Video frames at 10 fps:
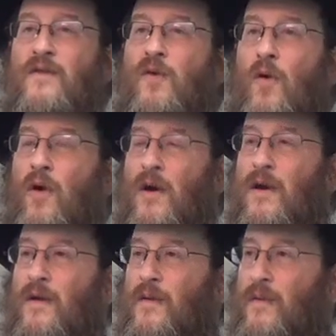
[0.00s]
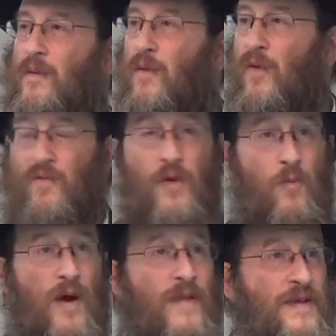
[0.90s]
talk from
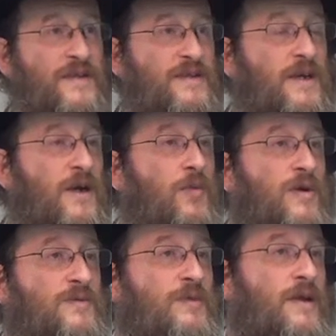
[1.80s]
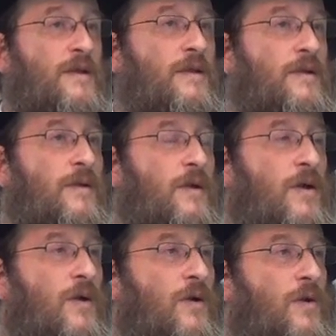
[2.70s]
where this sikha was written
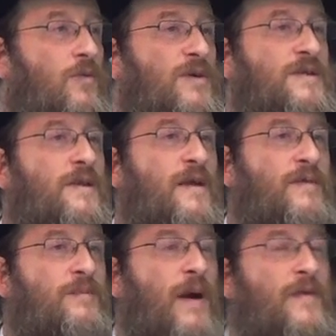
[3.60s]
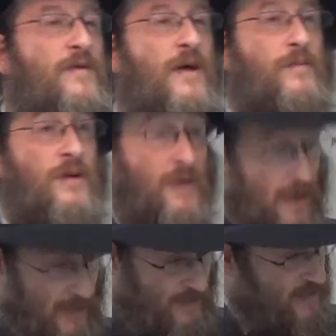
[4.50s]
was delivered by the Rebbe,
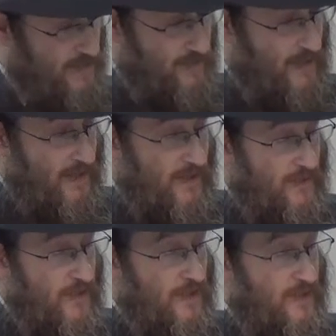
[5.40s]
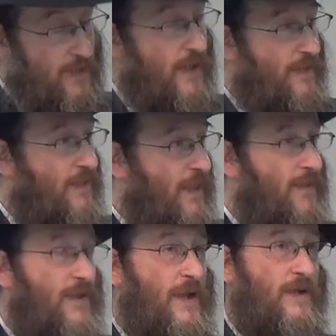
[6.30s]
and it says right here in
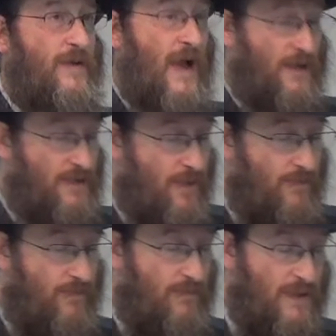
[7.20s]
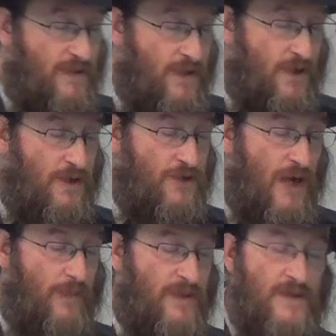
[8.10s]
the text, Mesicha
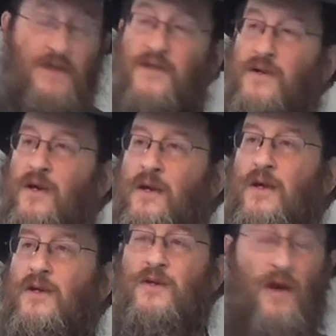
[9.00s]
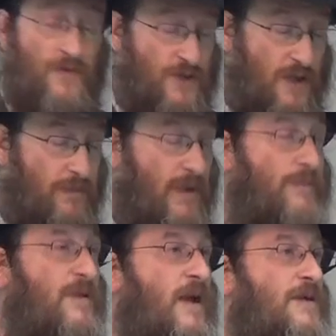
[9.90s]
Shabbos Yisroi Tavshin Mem
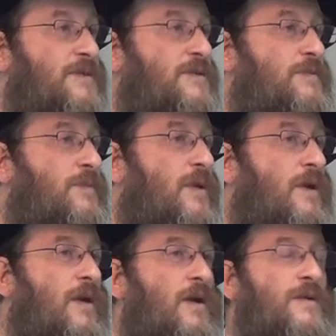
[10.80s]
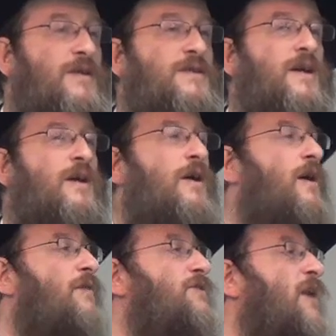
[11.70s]
Tes. The sikha
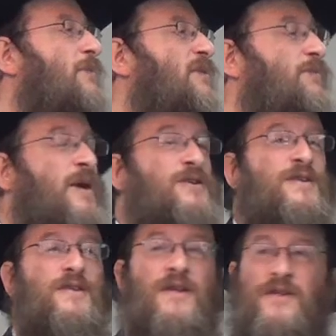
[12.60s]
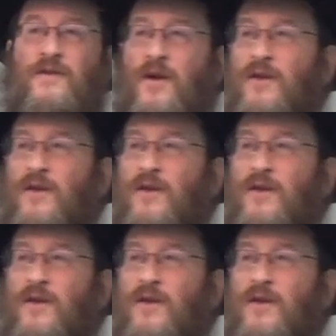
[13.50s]
of Shabbos Parshas Yisroi